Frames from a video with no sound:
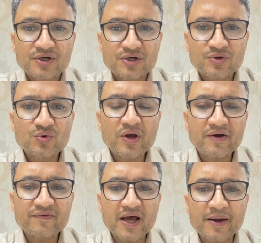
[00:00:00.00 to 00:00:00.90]
who
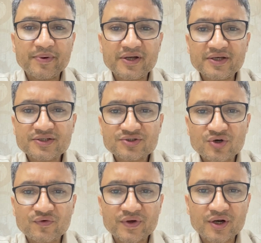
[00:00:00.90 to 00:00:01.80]
have diabetes
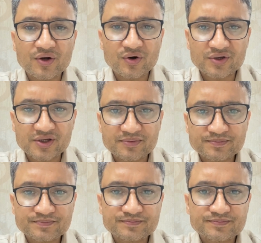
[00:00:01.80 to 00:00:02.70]
over a long term.